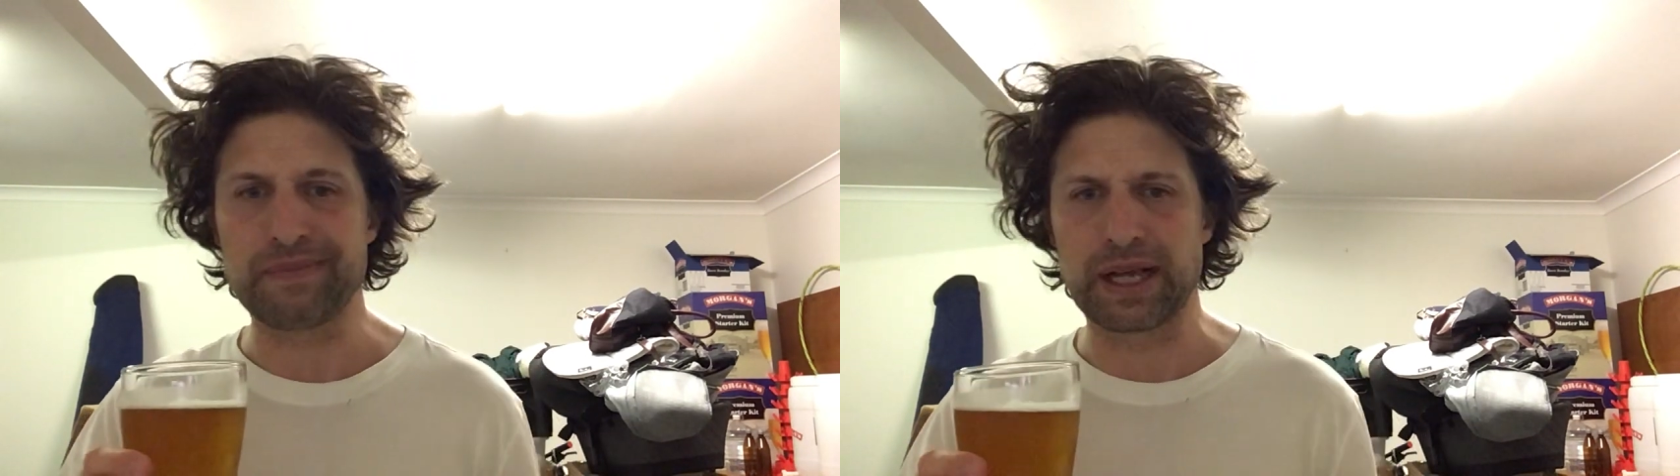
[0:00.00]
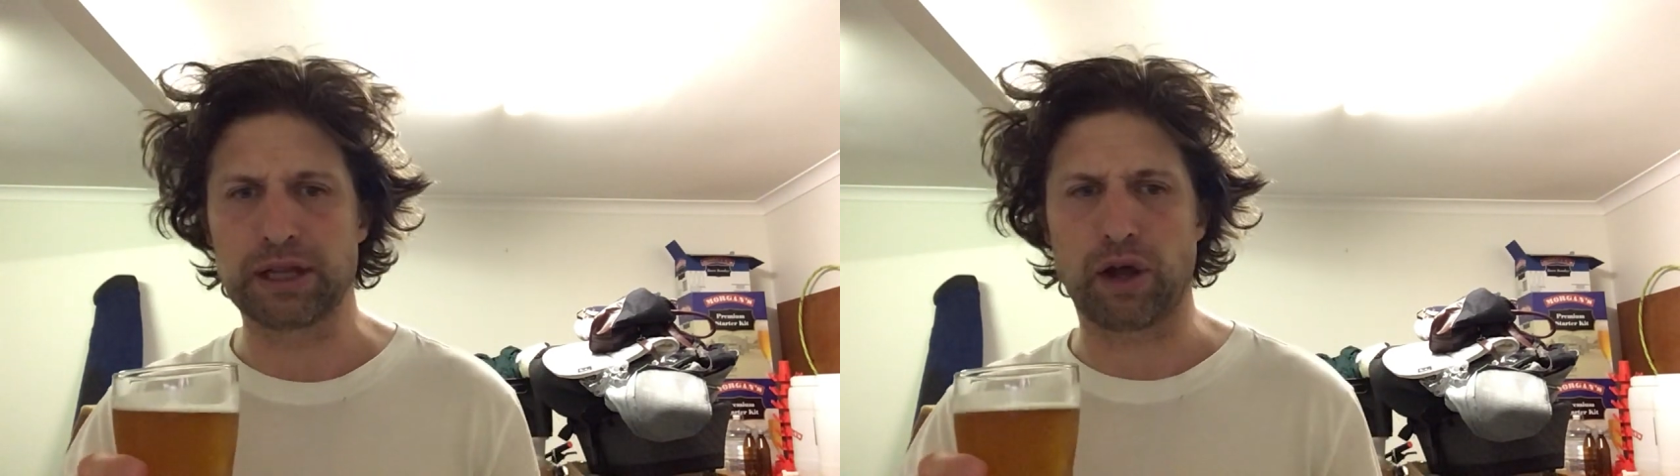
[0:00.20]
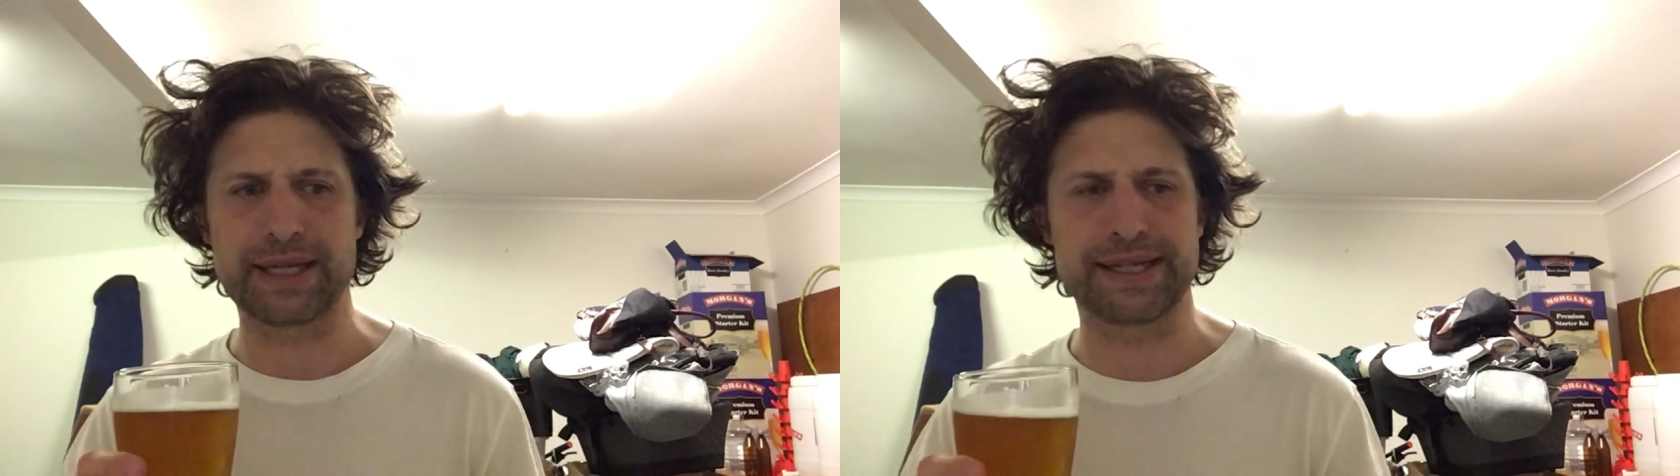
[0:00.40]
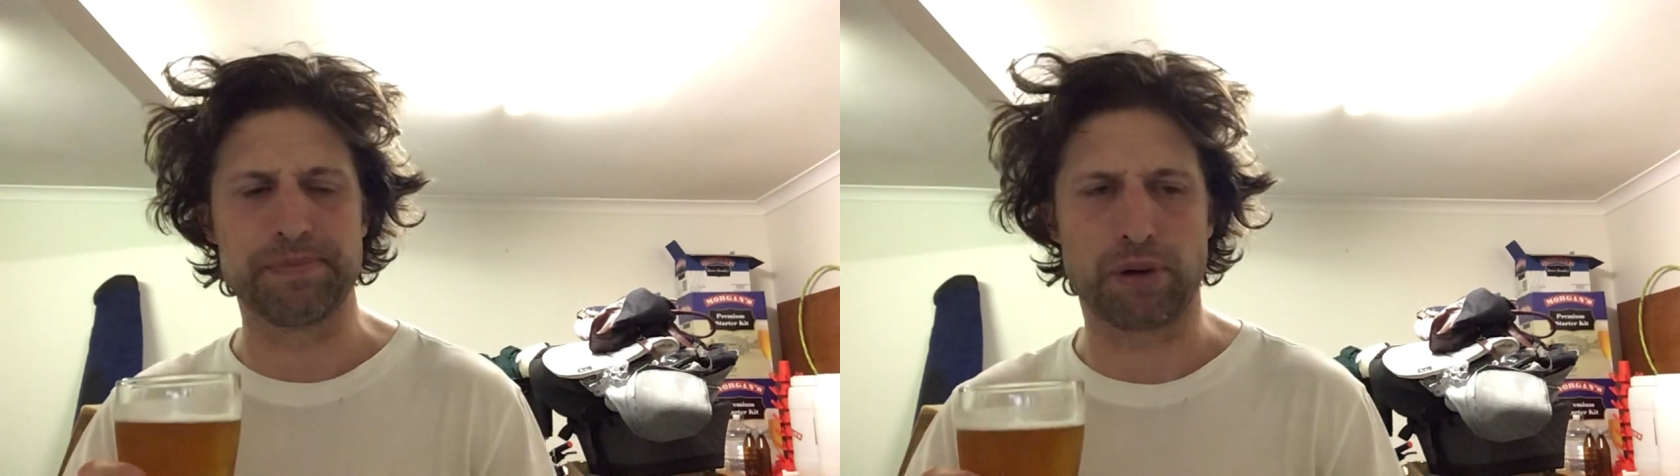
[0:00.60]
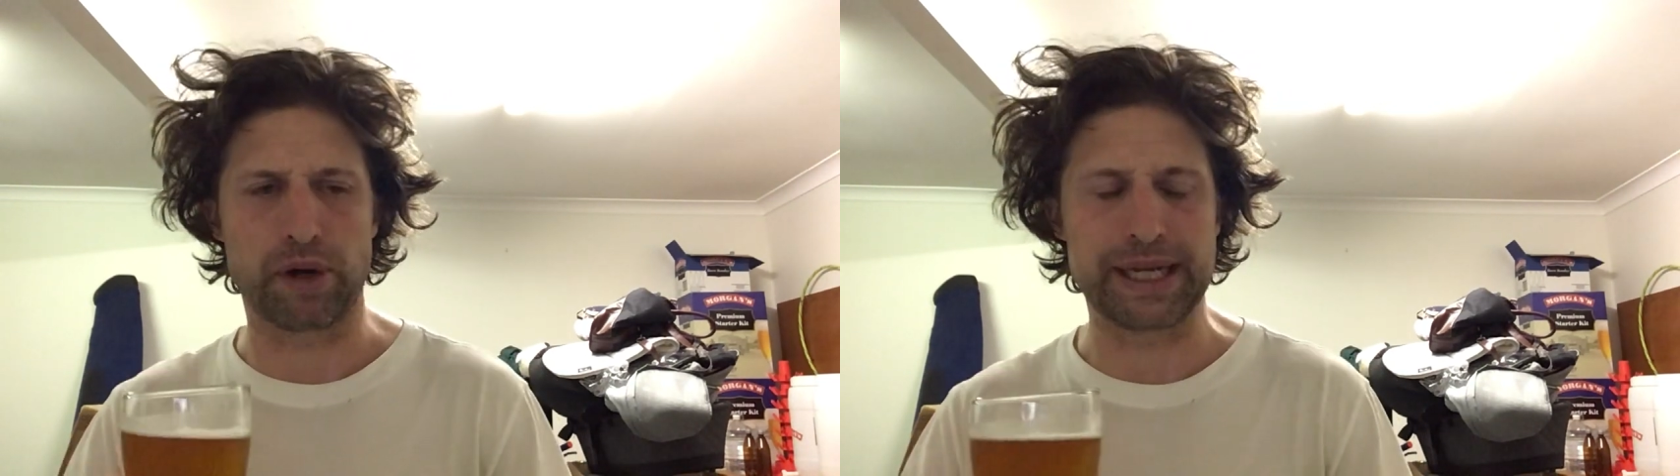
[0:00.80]
Light in
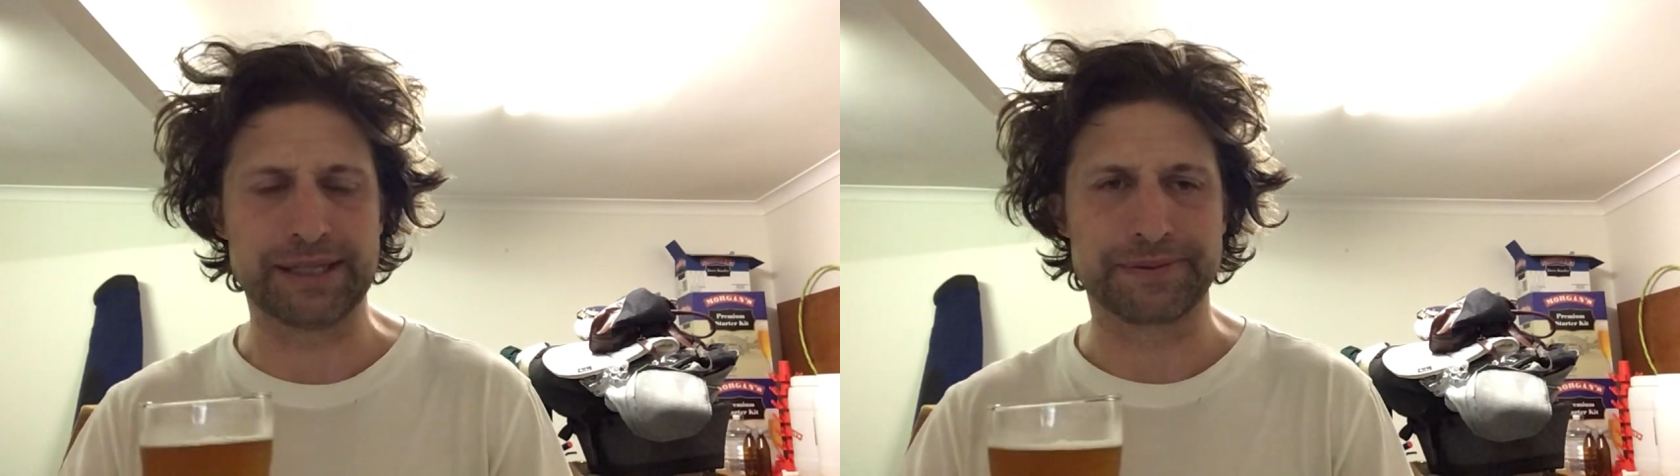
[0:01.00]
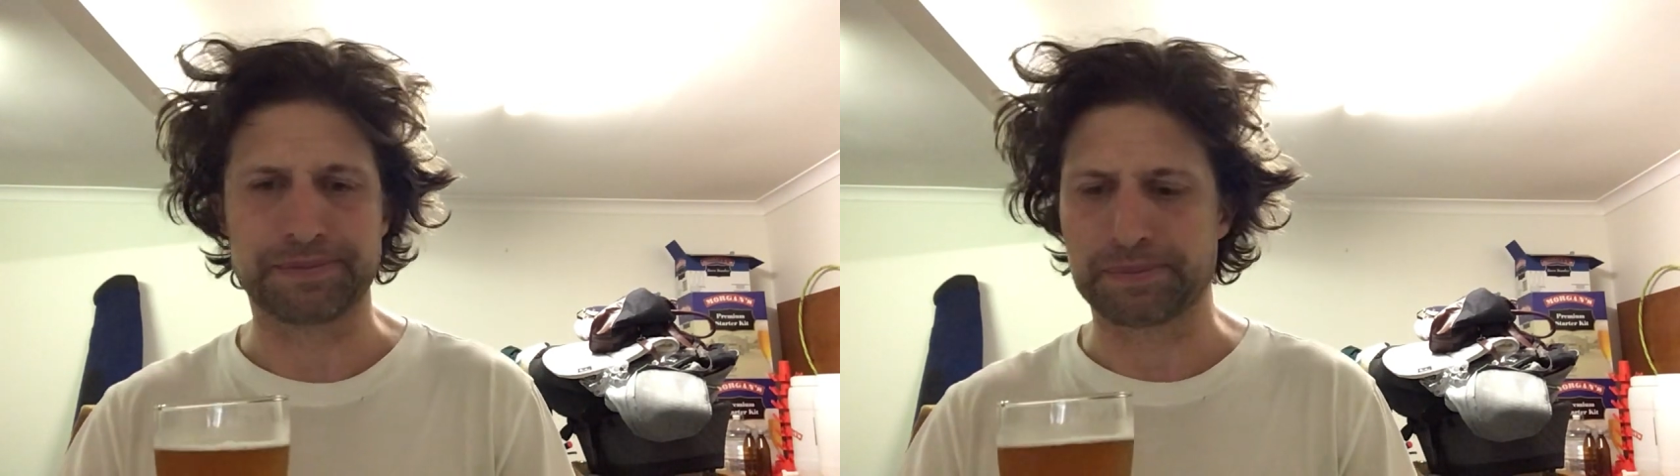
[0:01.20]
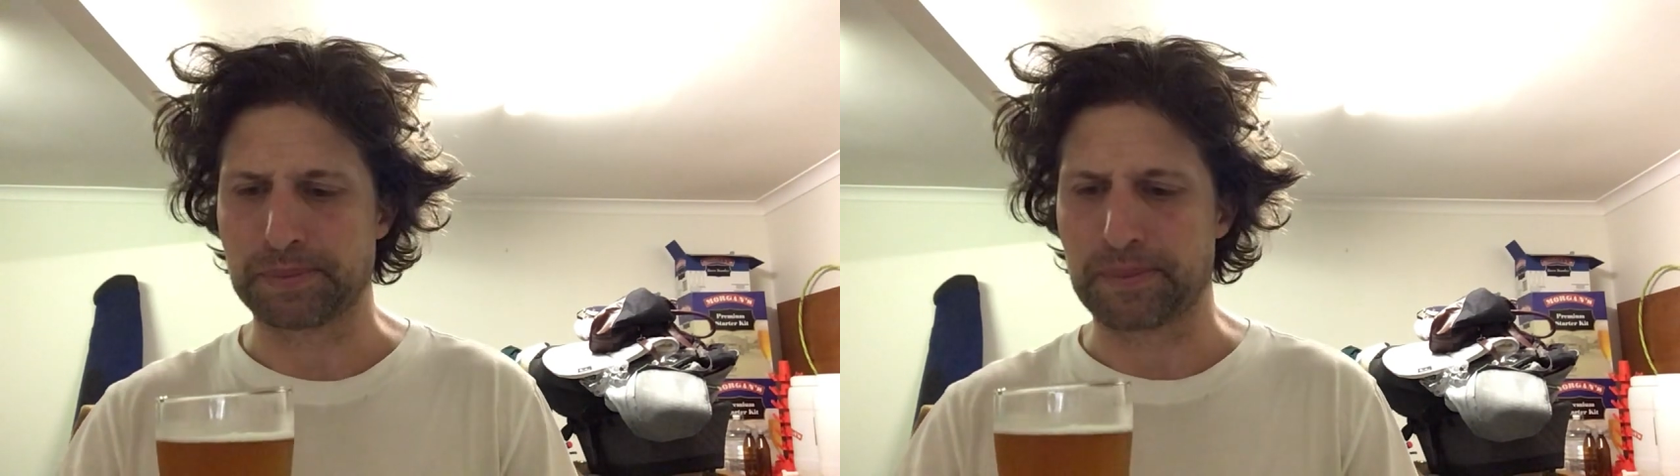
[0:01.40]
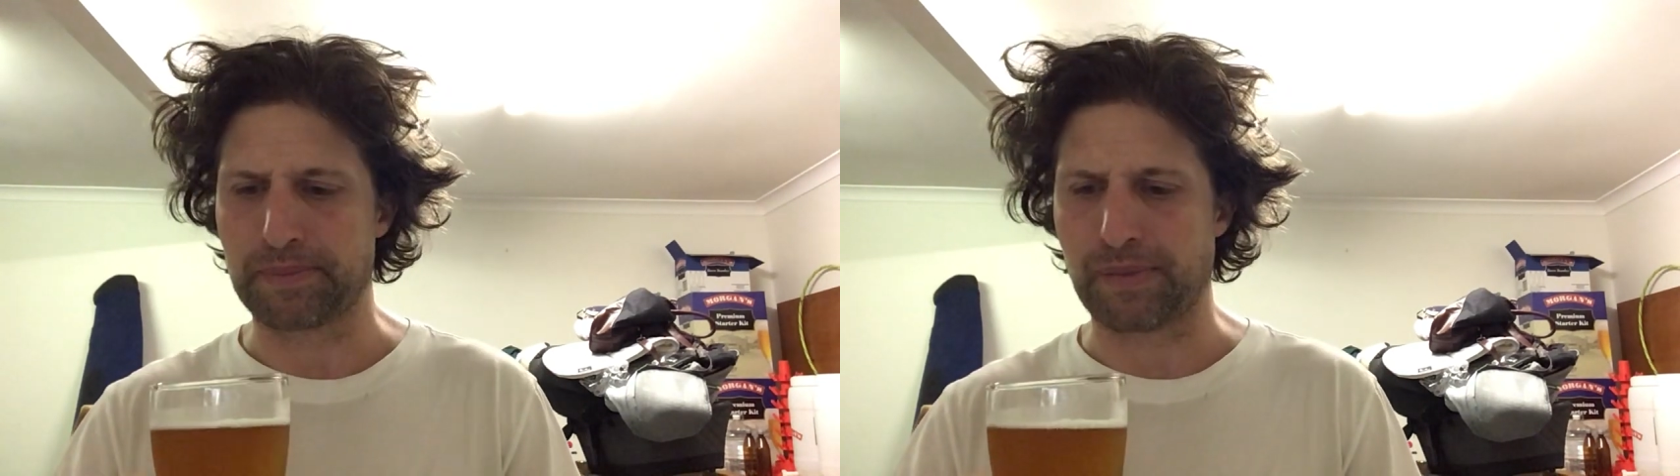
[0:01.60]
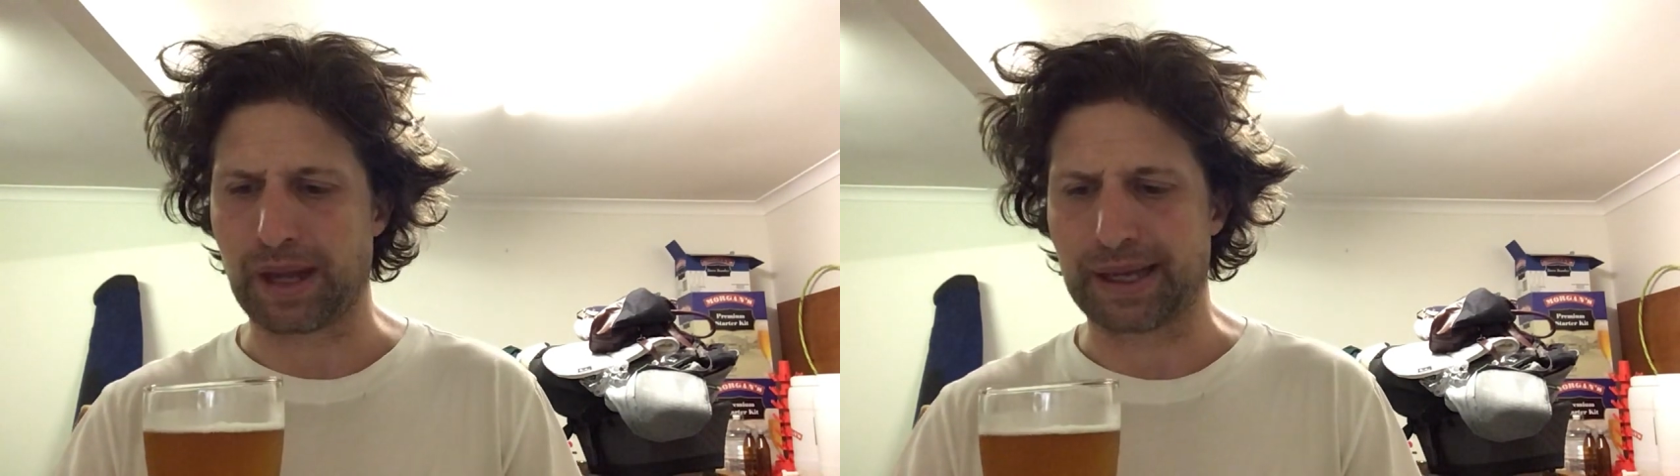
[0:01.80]
body,
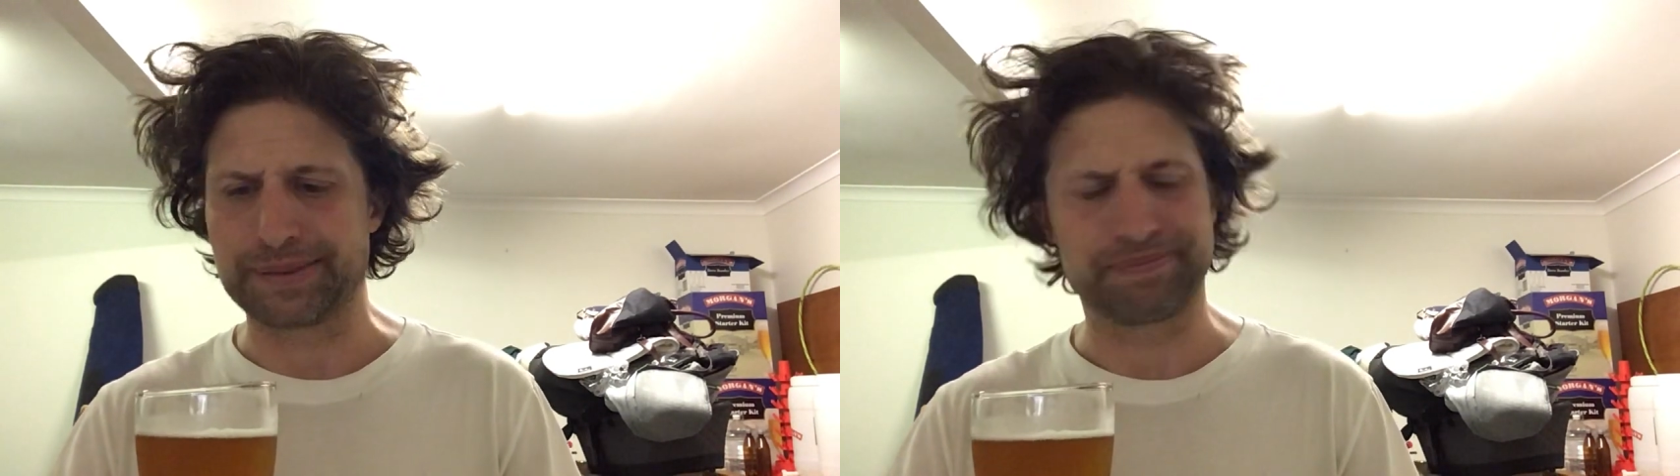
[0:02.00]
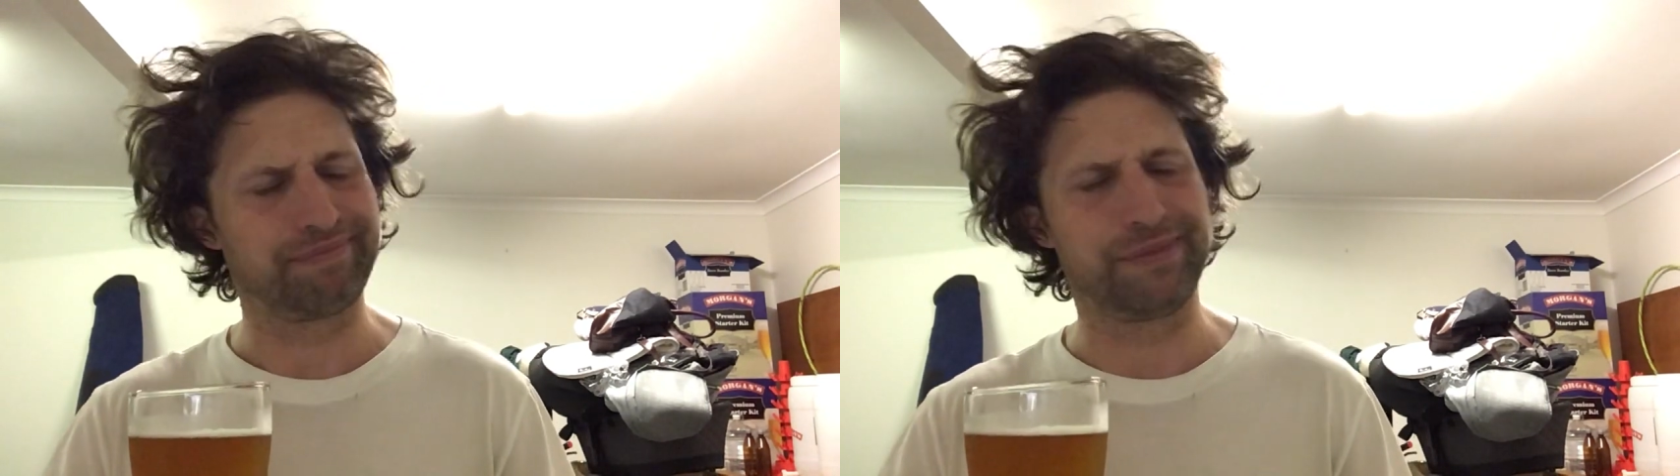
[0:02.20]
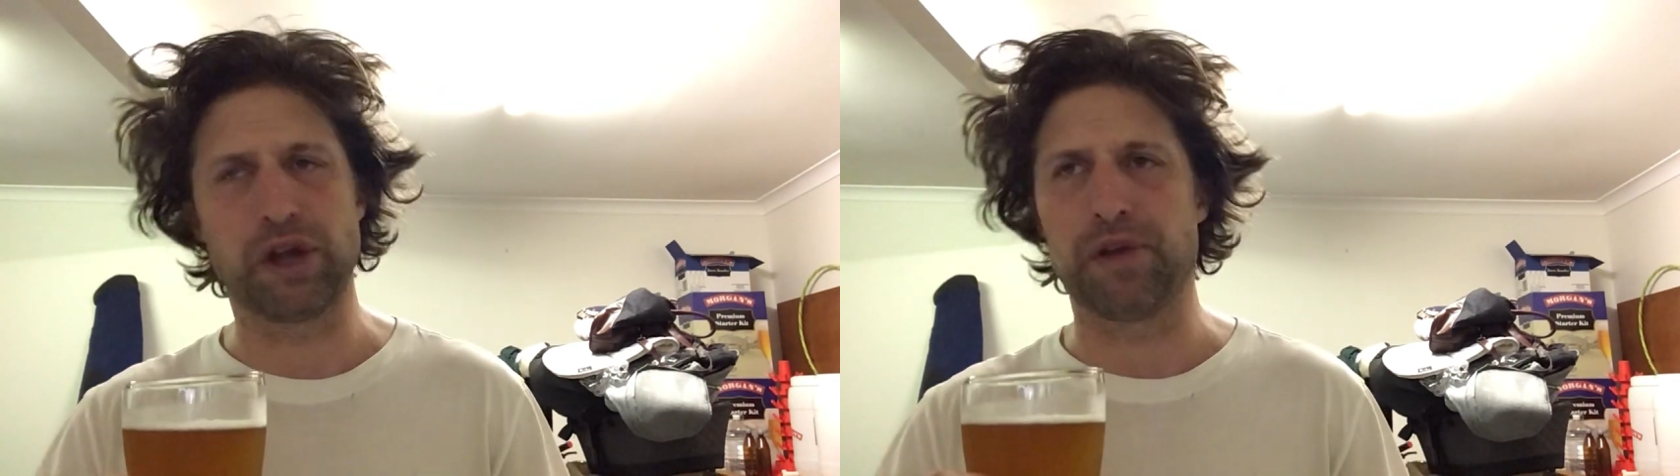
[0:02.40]
no